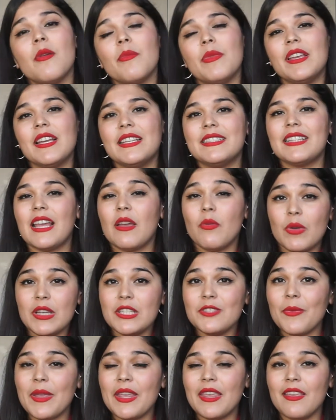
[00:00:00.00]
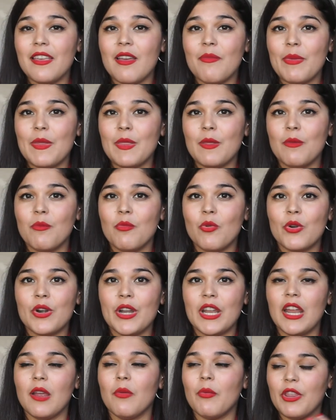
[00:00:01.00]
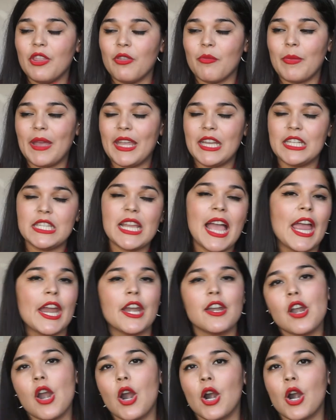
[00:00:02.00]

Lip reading: because I was waking up in the morning with my entire